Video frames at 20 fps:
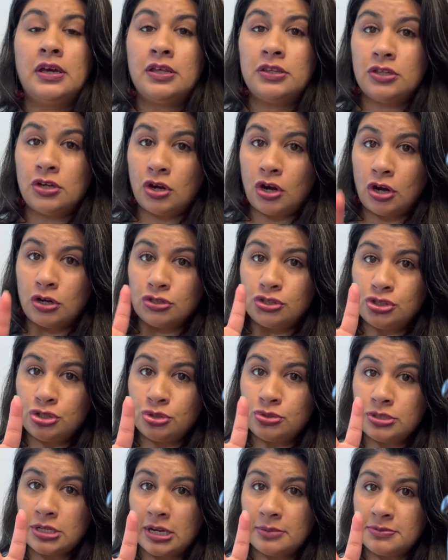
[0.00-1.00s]
There are
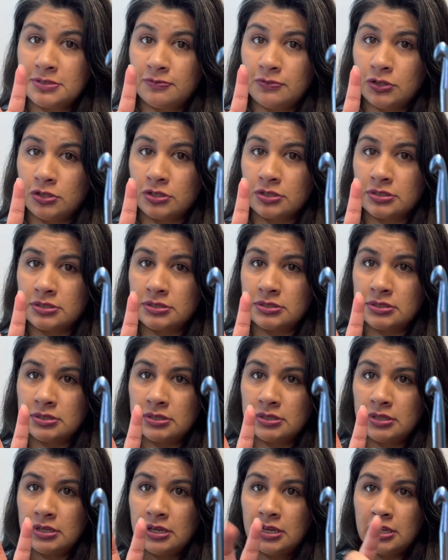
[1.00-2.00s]
two types of hooks.
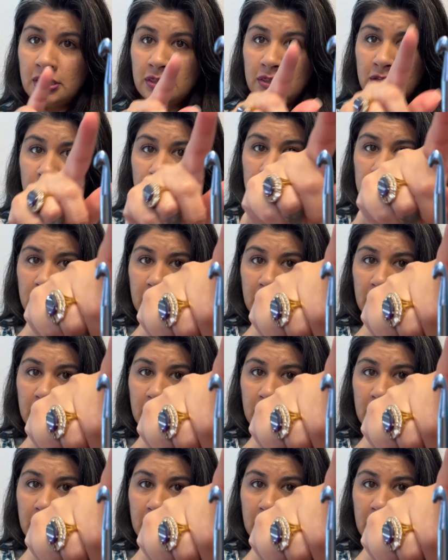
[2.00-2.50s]
There's